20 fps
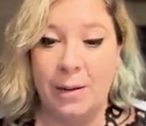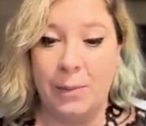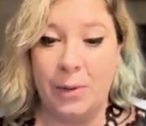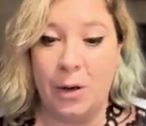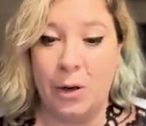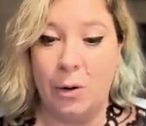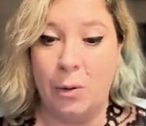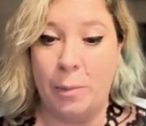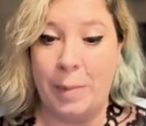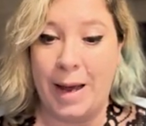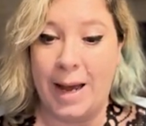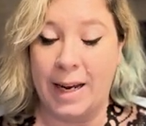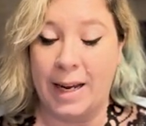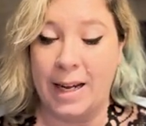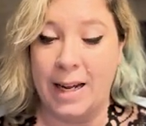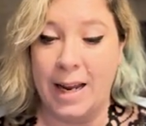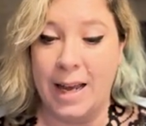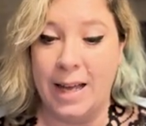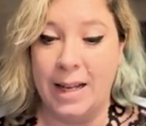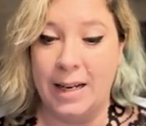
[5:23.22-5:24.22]
Go back
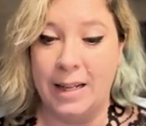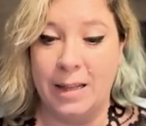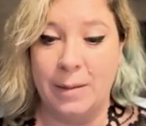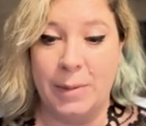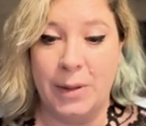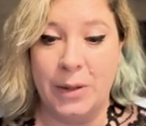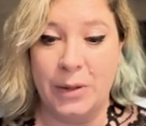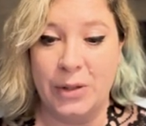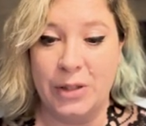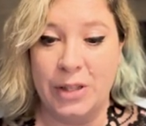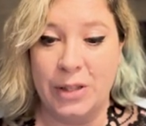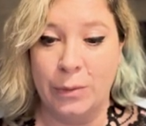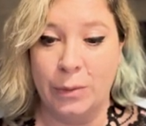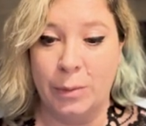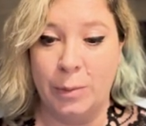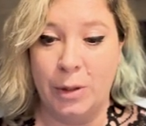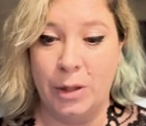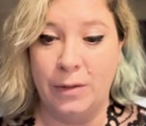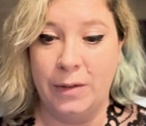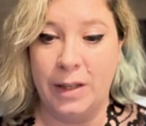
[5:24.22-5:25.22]
and edit the post to
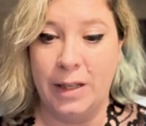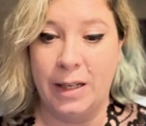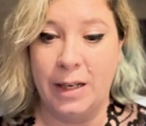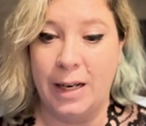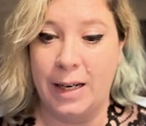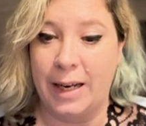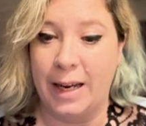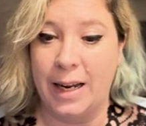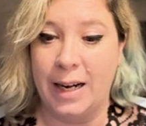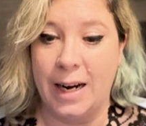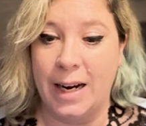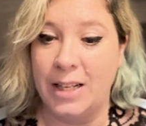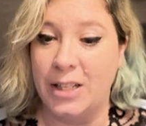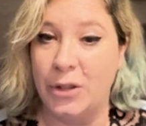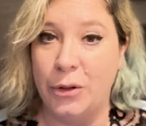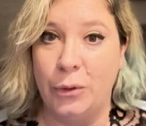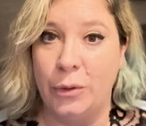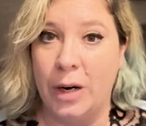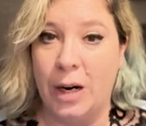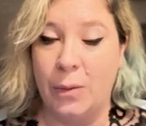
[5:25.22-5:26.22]
remove it. Again, I
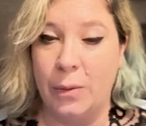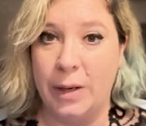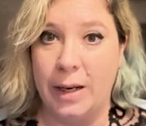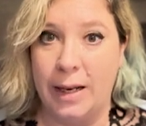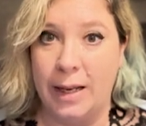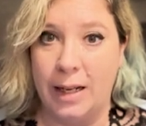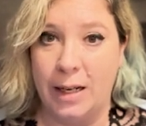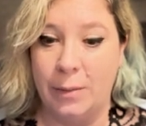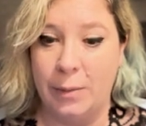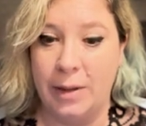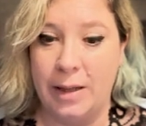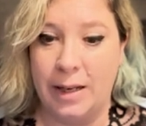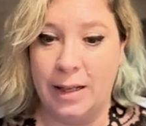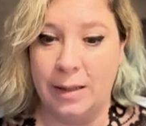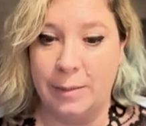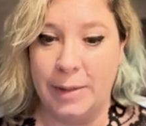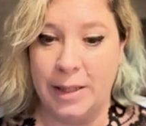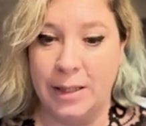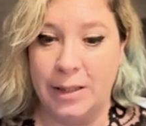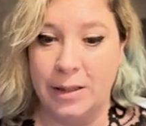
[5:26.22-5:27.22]
do not want to edit with
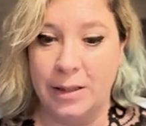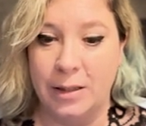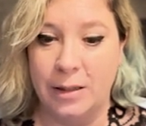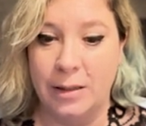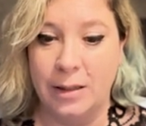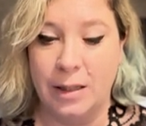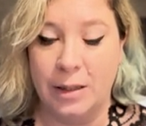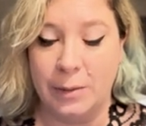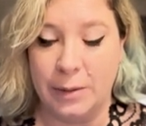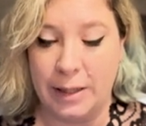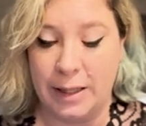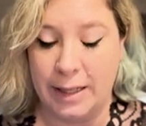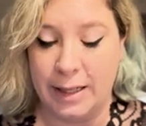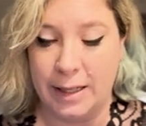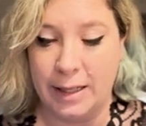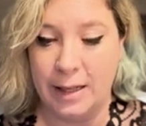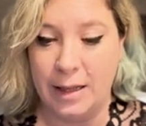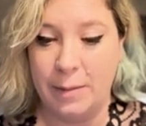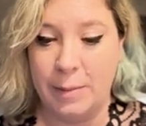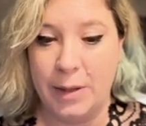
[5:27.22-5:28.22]
Elementor. I want to
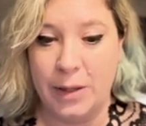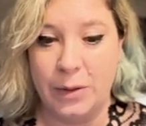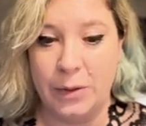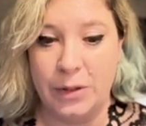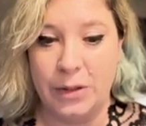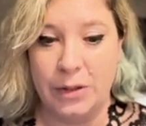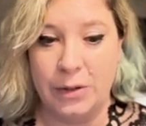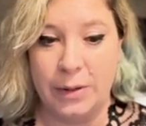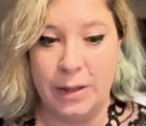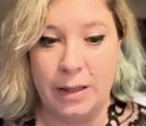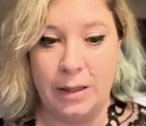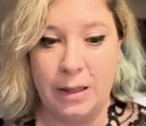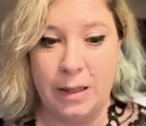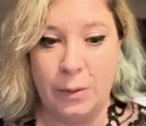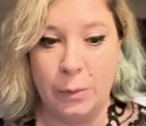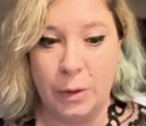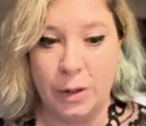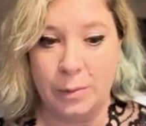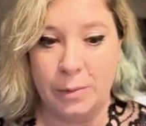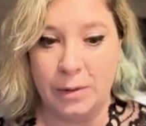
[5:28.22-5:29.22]
edit the post directly in
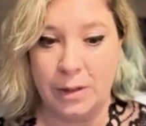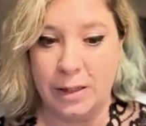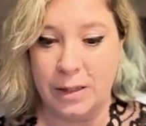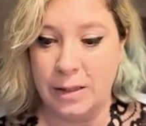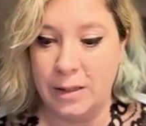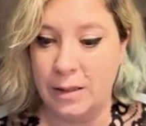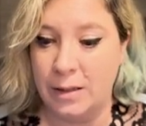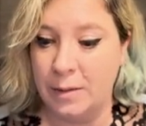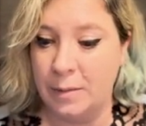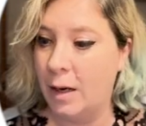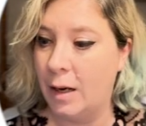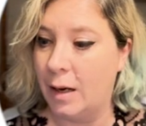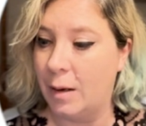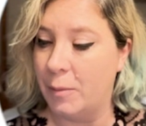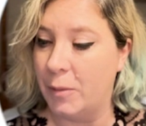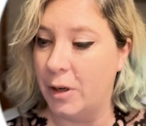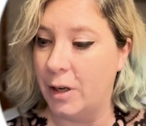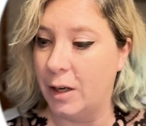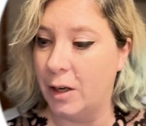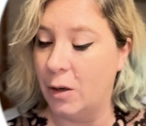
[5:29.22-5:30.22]
WordPress. I'm
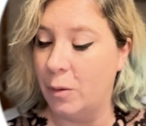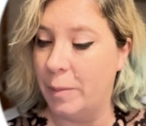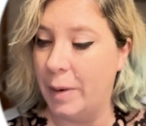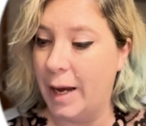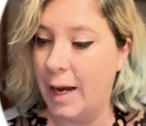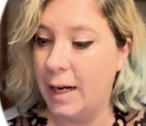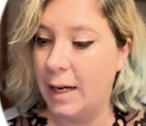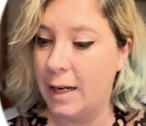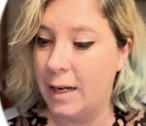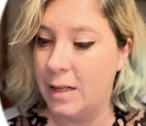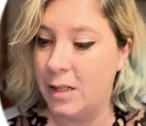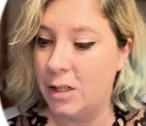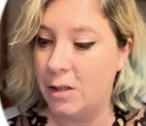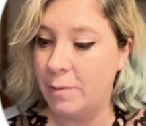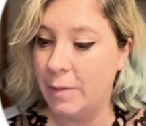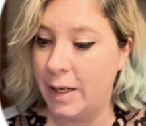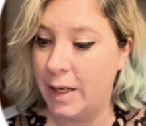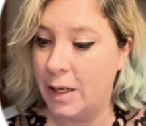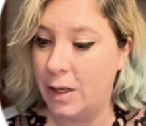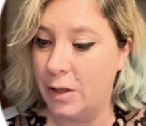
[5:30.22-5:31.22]
going to go back into
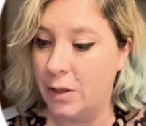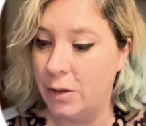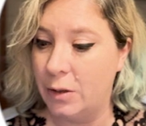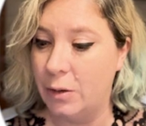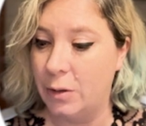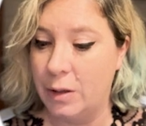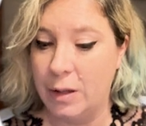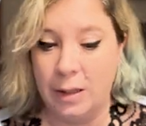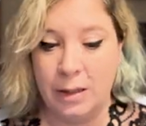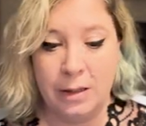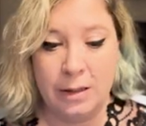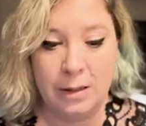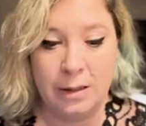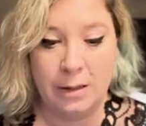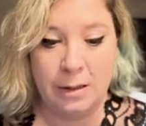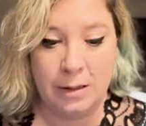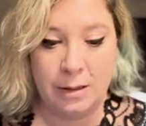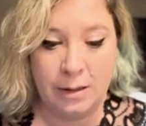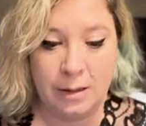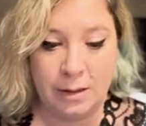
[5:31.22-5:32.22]
my code
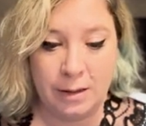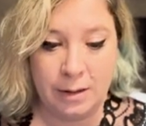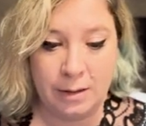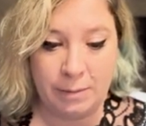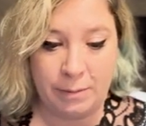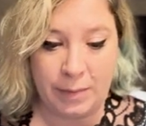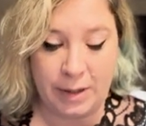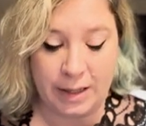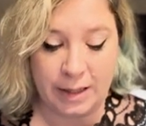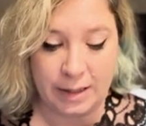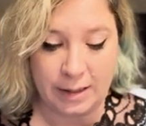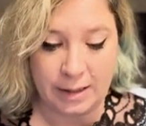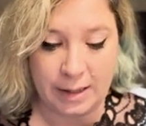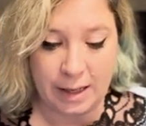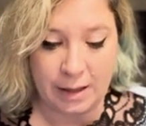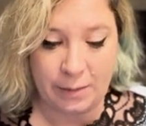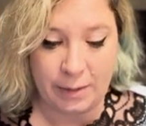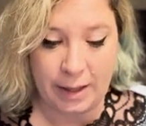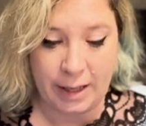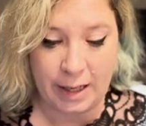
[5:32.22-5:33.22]
because
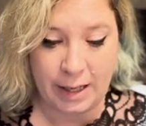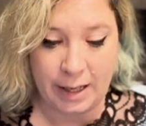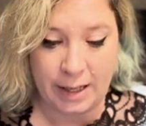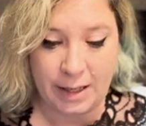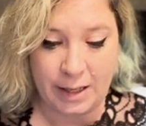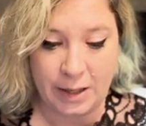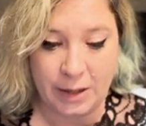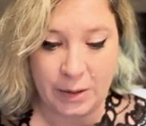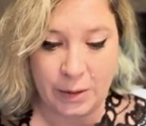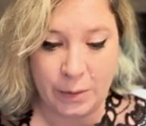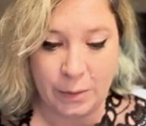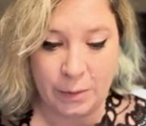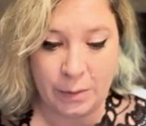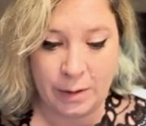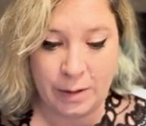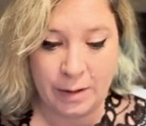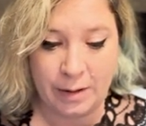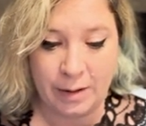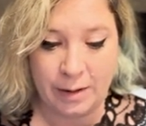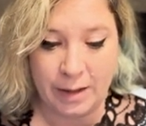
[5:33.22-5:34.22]
that way I know
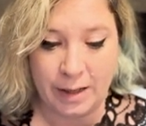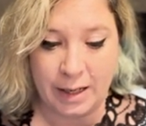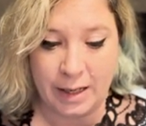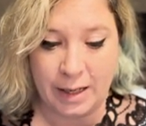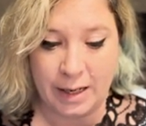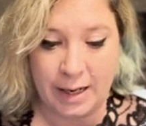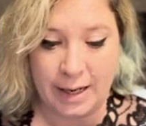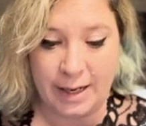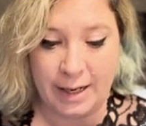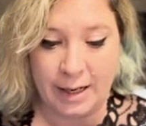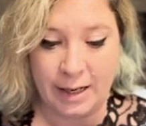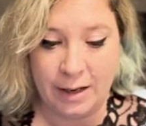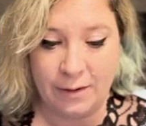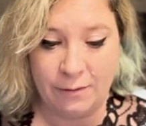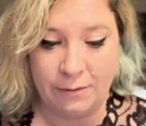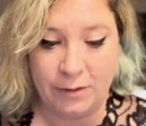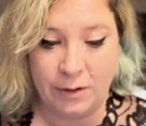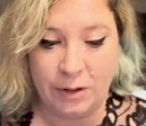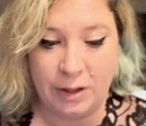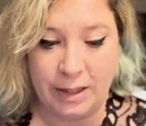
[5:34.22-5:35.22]
that I
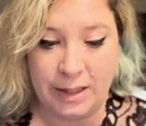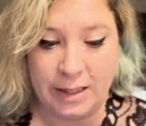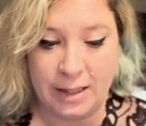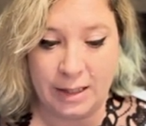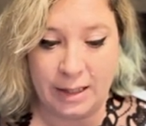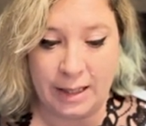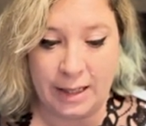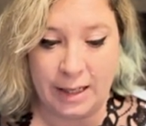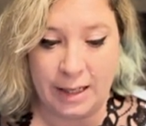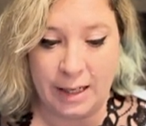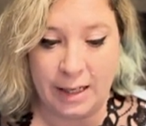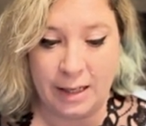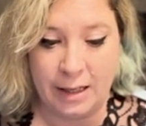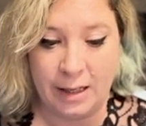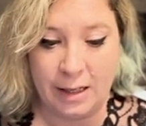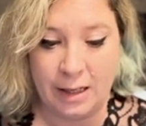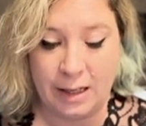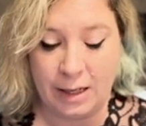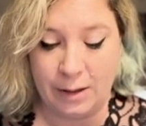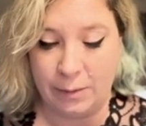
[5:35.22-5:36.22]
fully delete it,
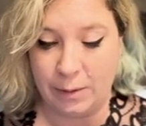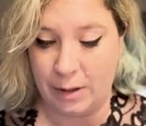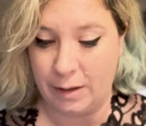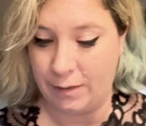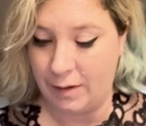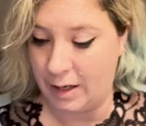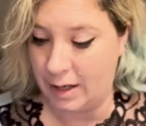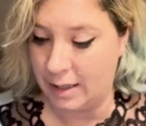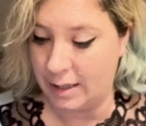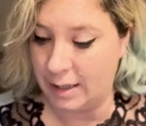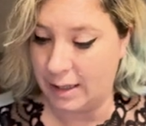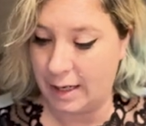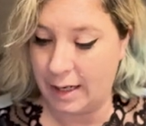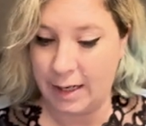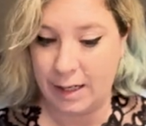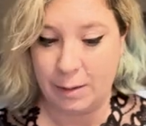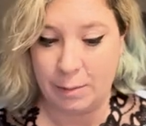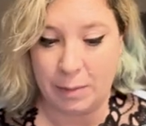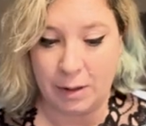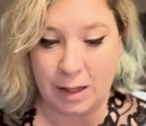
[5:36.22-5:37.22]
get rid of the
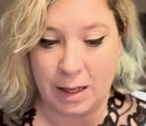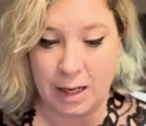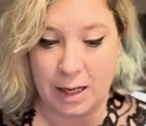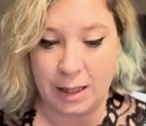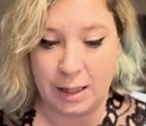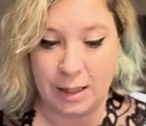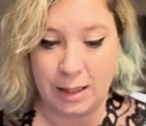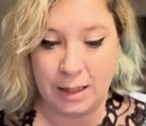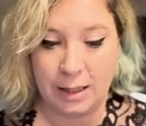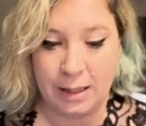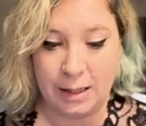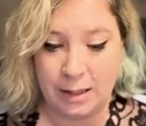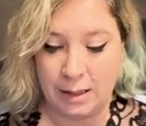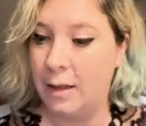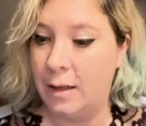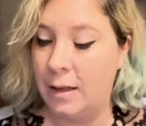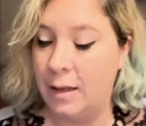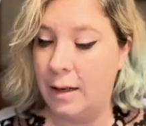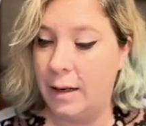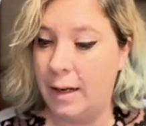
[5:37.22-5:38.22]
entire block,
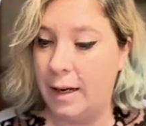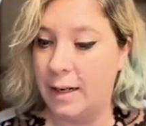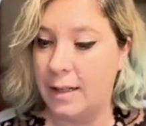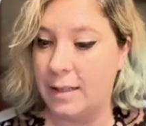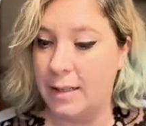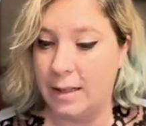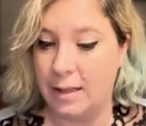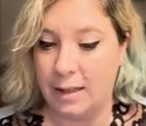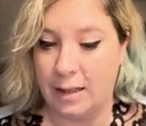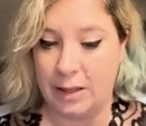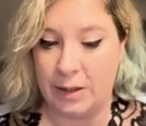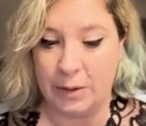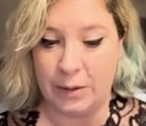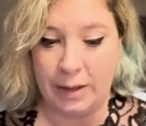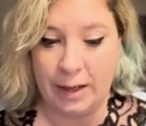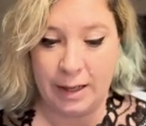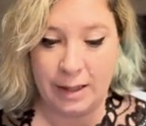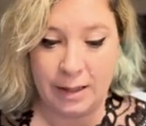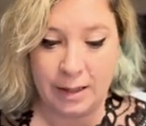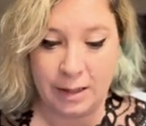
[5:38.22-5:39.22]
exit the code
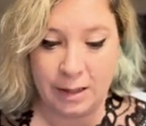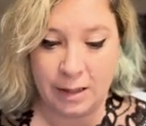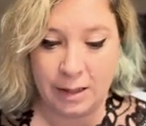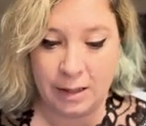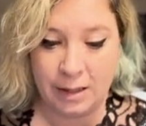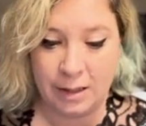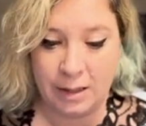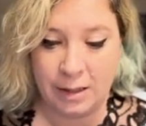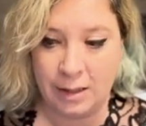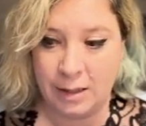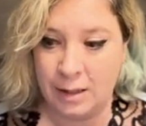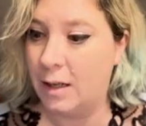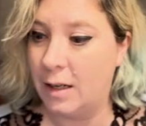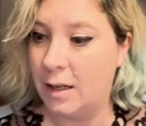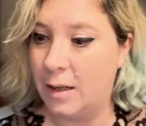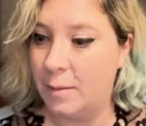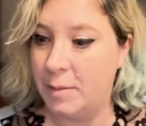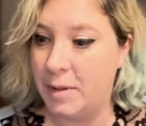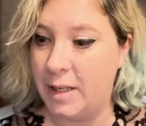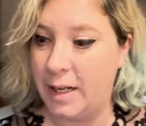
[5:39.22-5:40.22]
editor,
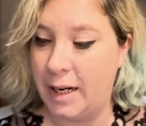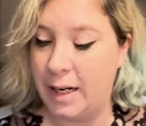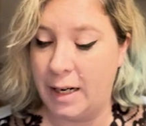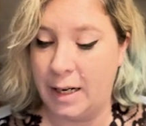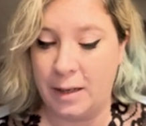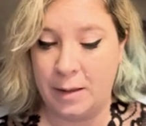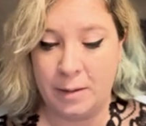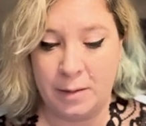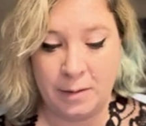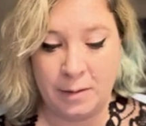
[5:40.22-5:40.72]
update it,